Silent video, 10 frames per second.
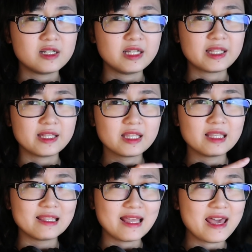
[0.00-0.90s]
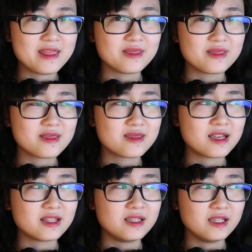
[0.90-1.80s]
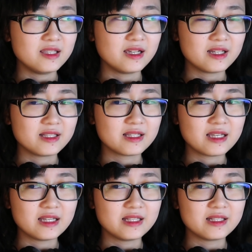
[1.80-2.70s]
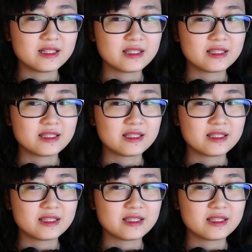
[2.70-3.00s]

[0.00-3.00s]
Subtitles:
It's the land that did that, and